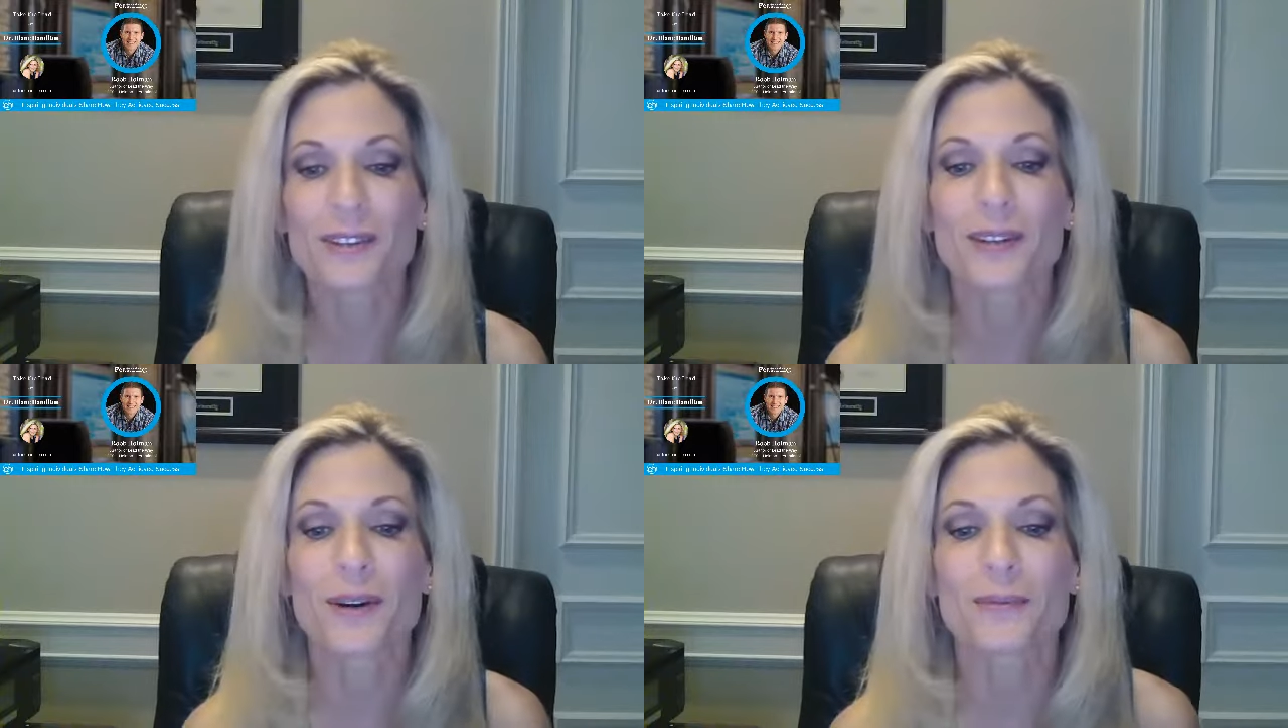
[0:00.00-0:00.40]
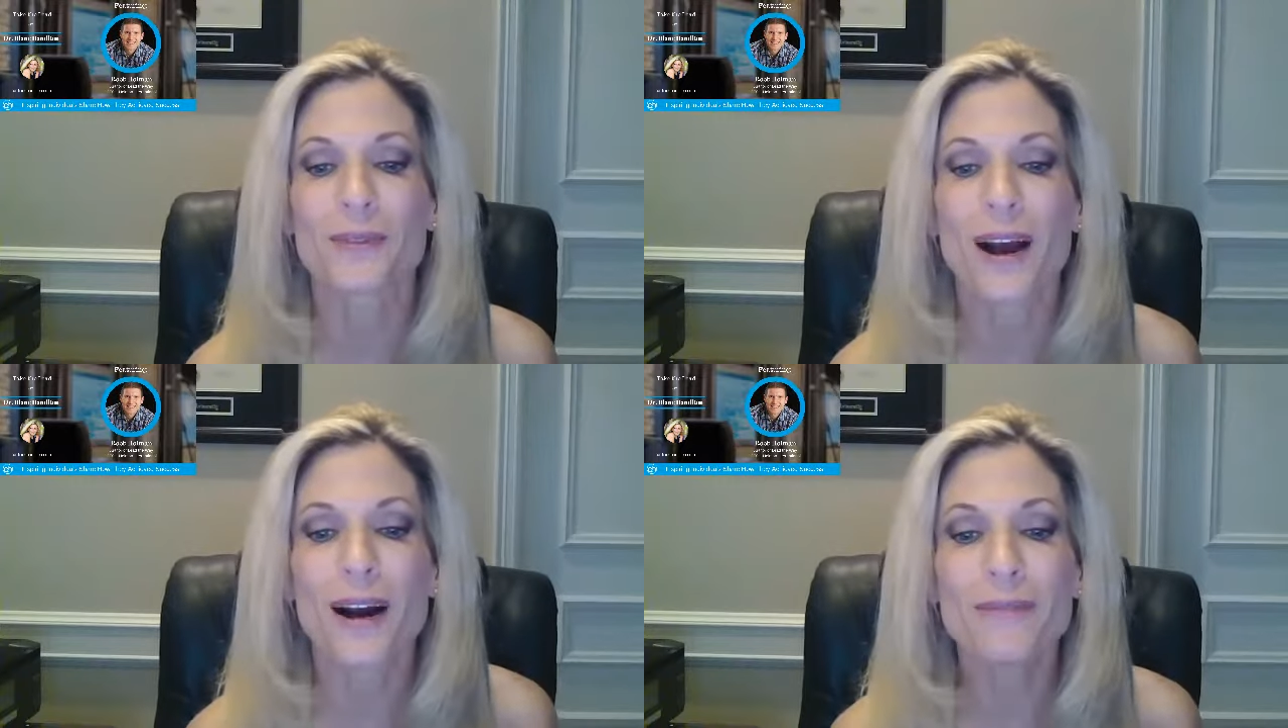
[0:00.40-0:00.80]
So
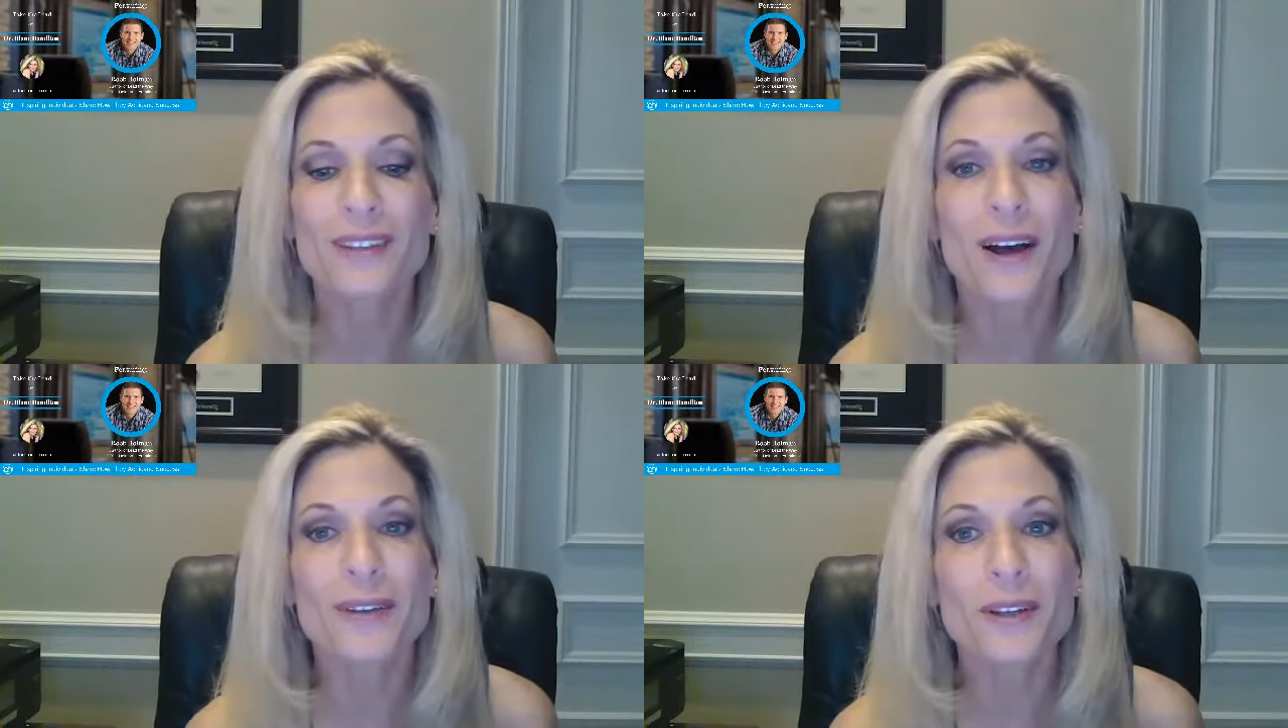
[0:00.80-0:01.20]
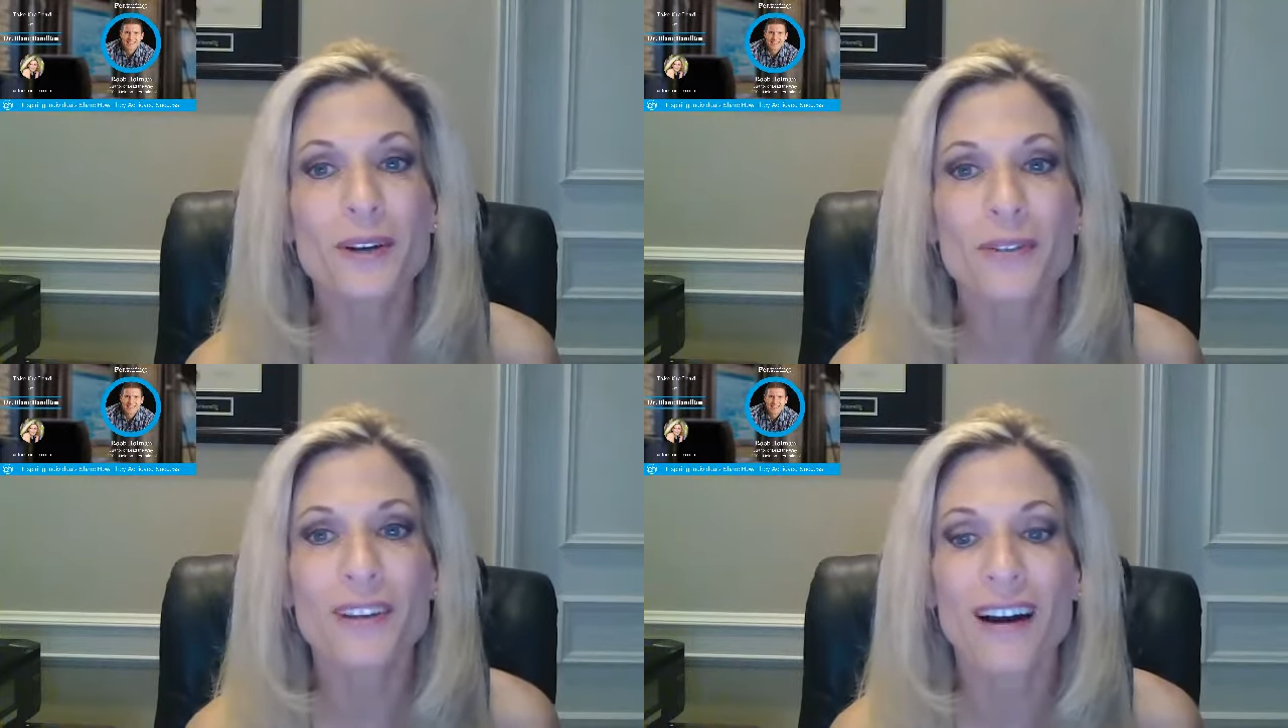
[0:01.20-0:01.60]
Robb is
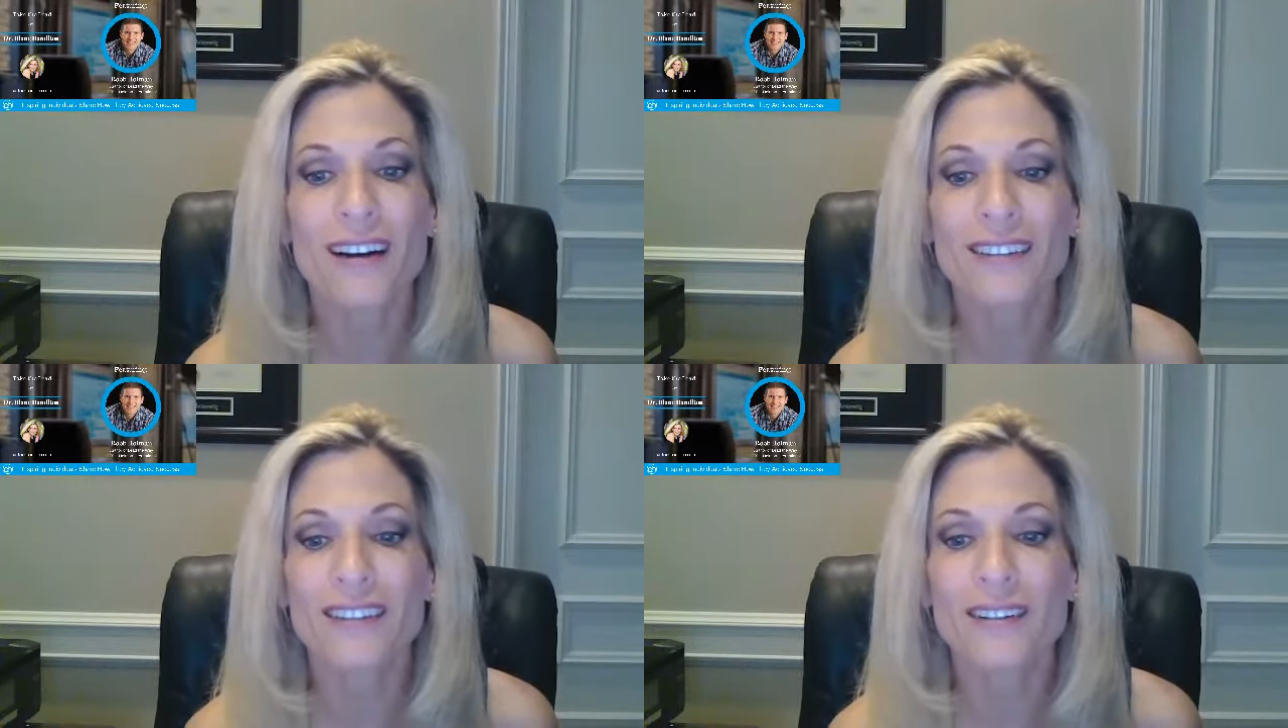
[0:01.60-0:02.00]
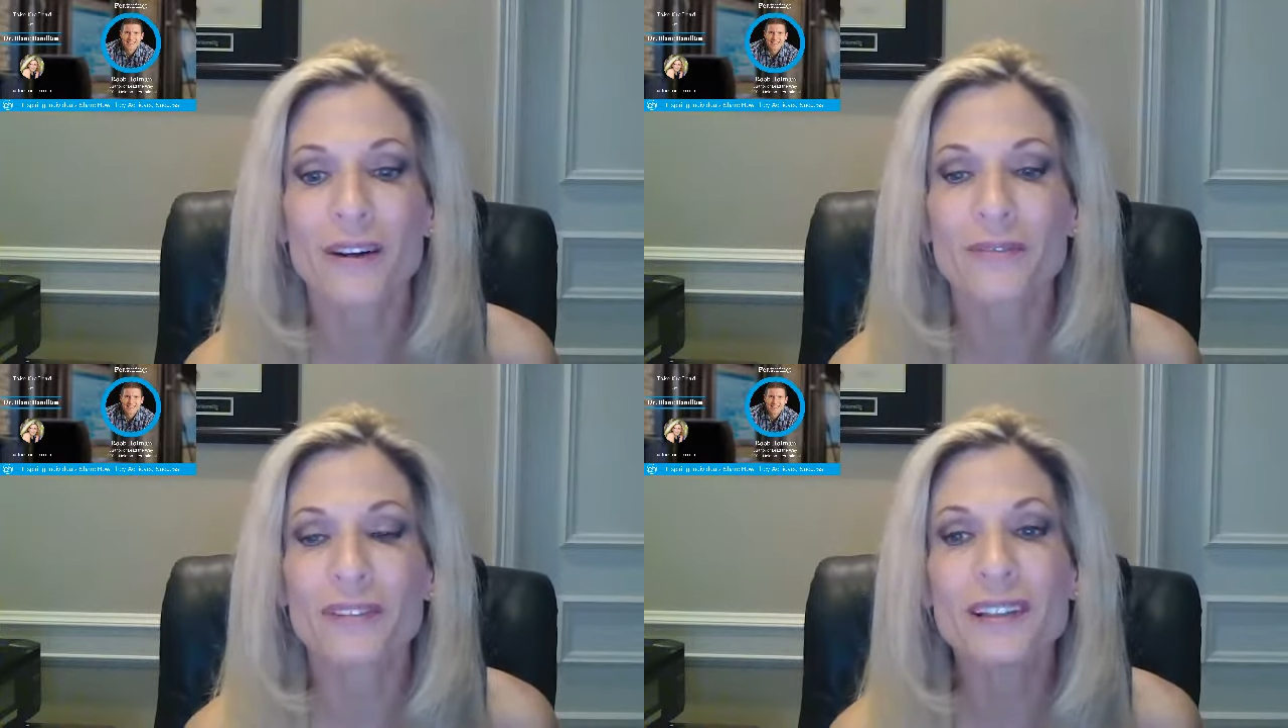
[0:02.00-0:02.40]
also the author
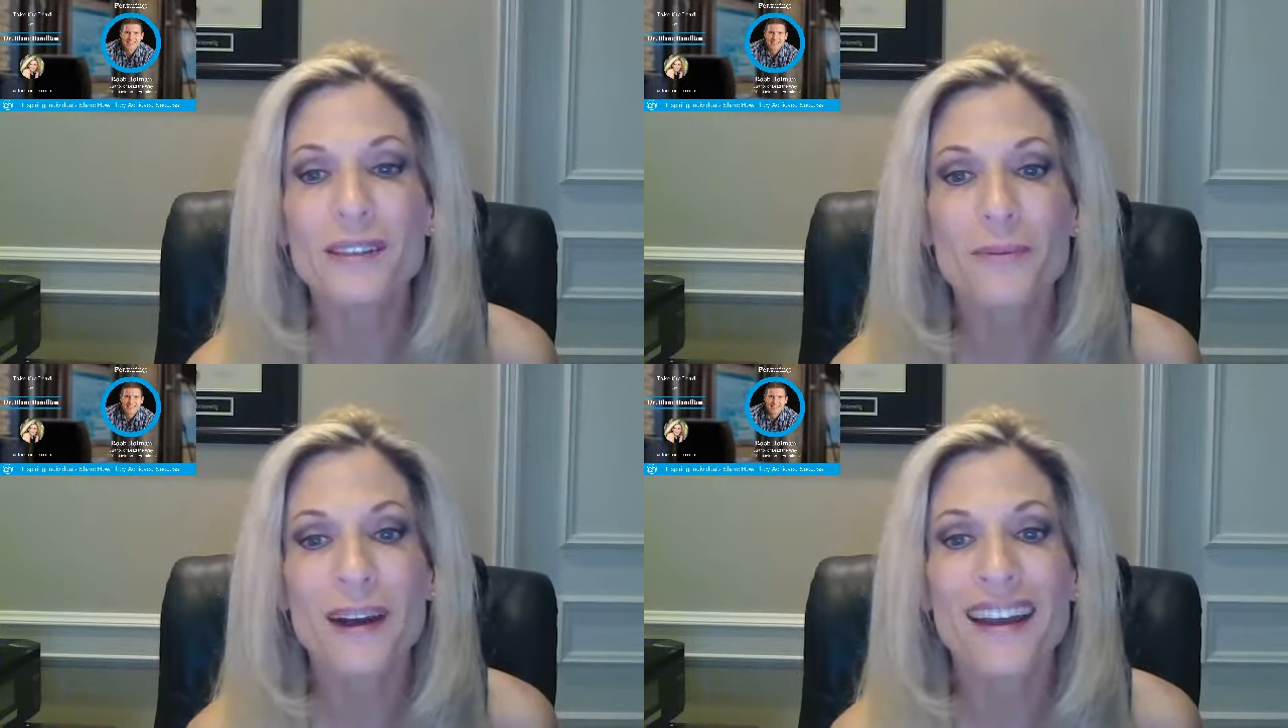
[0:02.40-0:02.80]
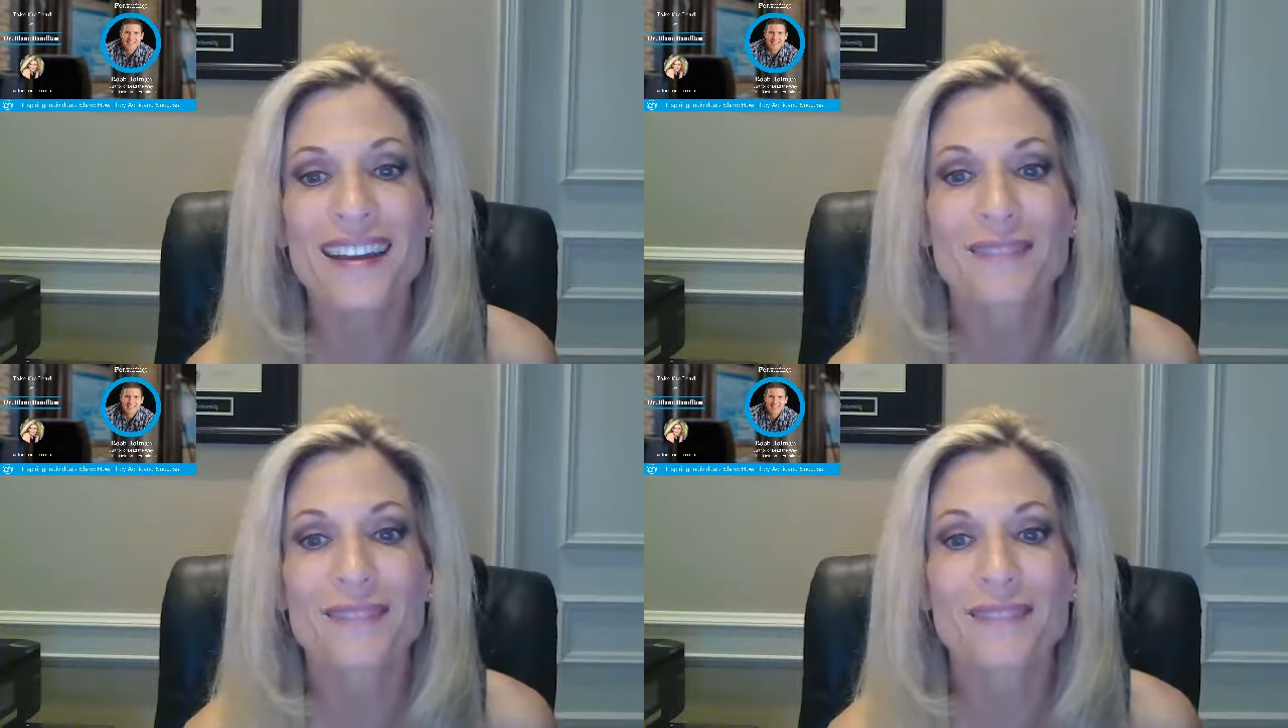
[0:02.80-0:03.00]
of Lead the Way,